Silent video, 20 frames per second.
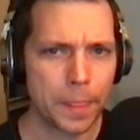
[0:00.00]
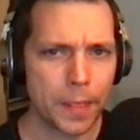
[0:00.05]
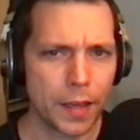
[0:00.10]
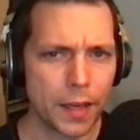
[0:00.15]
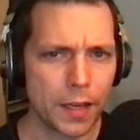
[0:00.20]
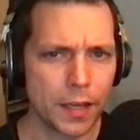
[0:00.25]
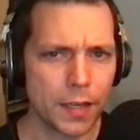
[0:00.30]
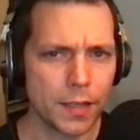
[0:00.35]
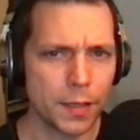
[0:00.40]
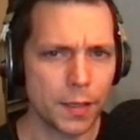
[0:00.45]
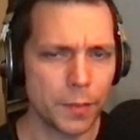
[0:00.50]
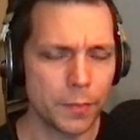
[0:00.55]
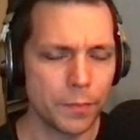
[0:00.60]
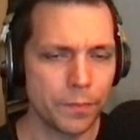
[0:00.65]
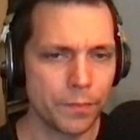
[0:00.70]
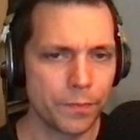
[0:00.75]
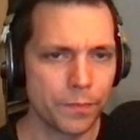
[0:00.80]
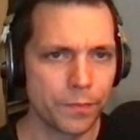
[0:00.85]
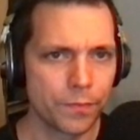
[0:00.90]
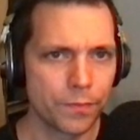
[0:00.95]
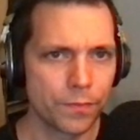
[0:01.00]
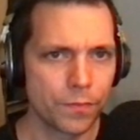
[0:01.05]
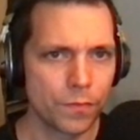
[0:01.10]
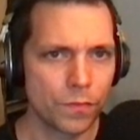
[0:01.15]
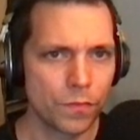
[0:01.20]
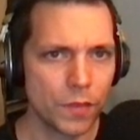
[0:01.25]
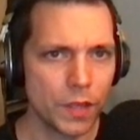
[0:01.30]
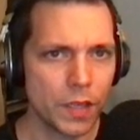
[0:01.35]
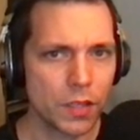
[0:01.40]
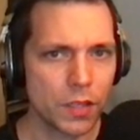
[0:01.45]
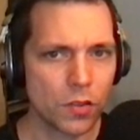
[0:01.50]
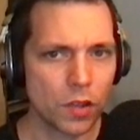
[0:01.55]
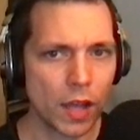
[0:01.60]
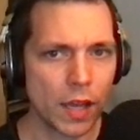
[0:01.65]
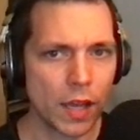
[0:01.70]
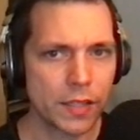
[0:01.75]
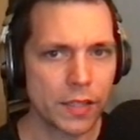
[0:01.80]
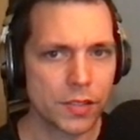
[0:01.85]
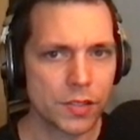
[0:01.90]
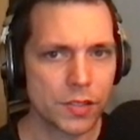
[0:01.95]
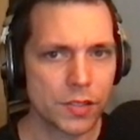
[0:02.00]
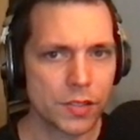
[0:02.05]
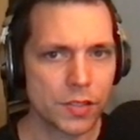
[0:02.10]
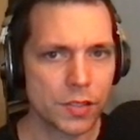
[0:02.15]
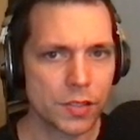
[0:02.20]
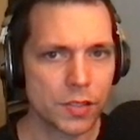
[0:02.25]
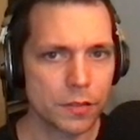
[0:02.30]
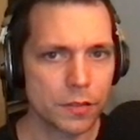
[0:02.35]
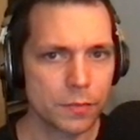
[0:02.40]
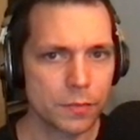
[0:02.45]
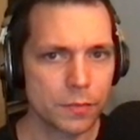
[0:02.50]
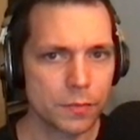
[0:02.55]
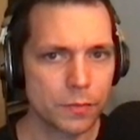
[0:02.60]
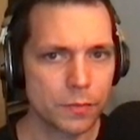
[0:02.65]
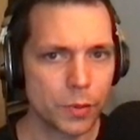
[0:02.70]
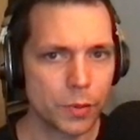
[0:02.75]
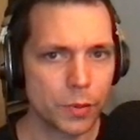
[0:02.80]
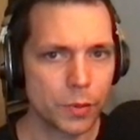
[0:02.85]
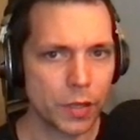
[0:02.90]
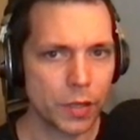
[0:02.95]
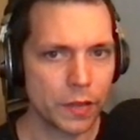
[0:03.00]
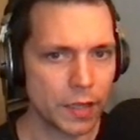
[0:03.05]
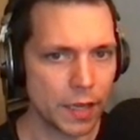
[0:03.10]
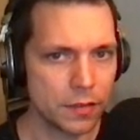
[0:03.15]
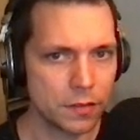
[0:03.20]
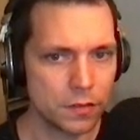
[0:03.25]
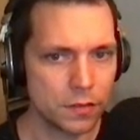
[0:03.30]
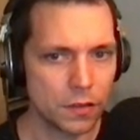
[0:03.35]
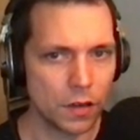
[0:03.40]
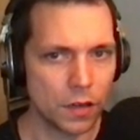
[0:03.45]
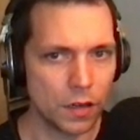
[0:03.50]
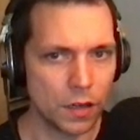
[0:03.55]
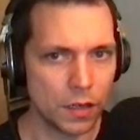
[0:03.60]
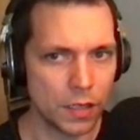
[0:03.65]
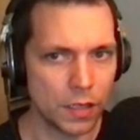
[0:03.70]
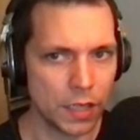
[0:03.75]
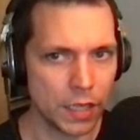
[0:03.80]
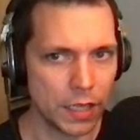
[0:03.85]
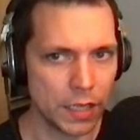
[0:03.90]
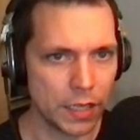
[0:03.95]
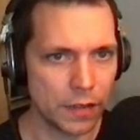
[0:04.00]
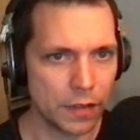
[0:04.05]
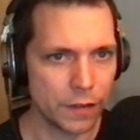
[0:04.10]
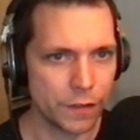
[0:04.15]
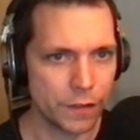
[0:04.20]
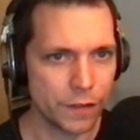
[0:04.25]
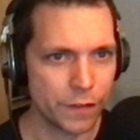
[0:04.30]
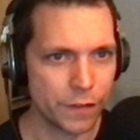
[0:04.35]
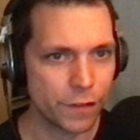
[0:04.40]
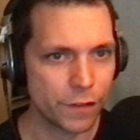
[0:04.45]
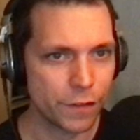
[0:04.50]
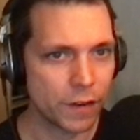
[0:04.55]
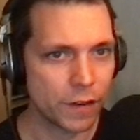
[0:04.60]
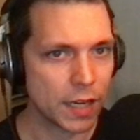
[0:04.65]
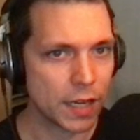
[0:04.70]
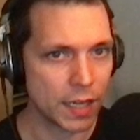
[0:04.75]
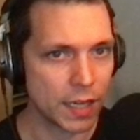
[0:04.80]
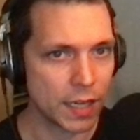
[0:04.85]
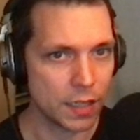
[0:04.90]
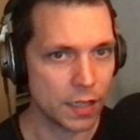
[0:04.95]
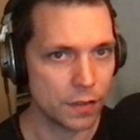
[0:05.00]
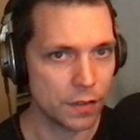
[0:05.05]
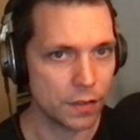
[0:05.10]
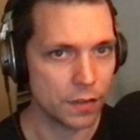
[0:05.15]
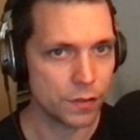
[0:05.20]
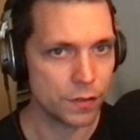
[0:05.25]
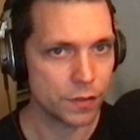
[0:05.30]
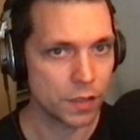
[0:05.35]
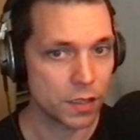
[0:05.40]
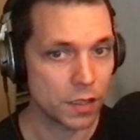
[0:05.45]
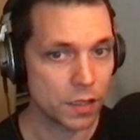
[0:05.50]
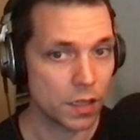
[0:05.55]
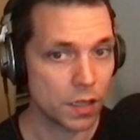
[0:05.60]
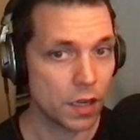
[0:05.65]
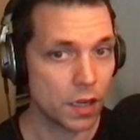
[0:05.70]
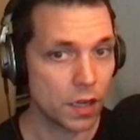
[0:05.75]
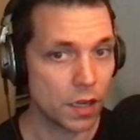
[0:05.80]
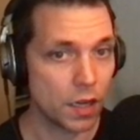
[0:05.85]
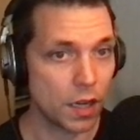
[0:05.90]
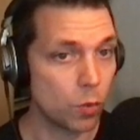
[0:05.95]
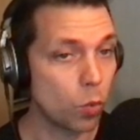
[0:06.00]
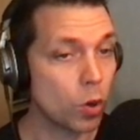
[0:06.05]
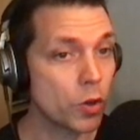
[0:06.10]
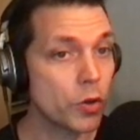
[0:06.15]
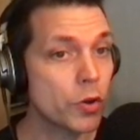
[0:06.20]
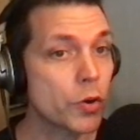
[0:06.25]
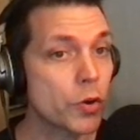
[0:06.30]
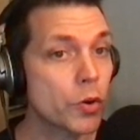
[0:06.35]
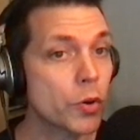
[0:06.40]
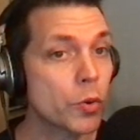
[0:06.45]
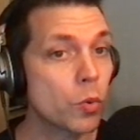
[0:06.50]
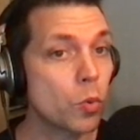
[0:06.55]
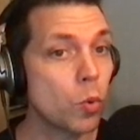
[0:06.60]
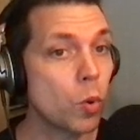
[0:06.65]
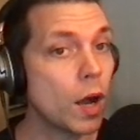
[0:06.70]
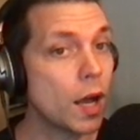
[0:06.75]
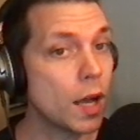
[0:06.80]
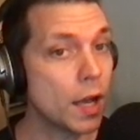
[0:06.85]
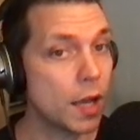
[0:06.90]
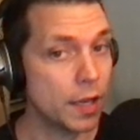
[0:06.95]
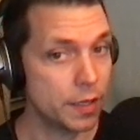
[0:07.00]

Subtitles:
It likes putting the knight on e5. I wonder why.